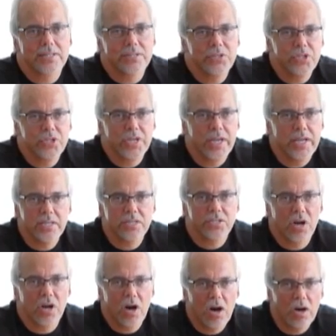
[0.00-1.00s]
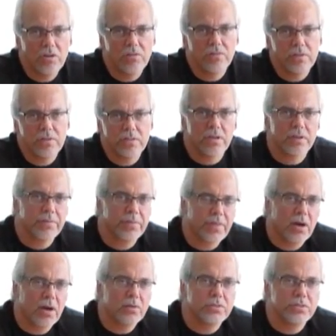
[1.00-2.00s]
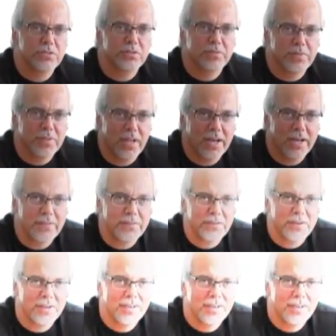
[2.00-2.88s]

has changed hundreds of thousands of lives.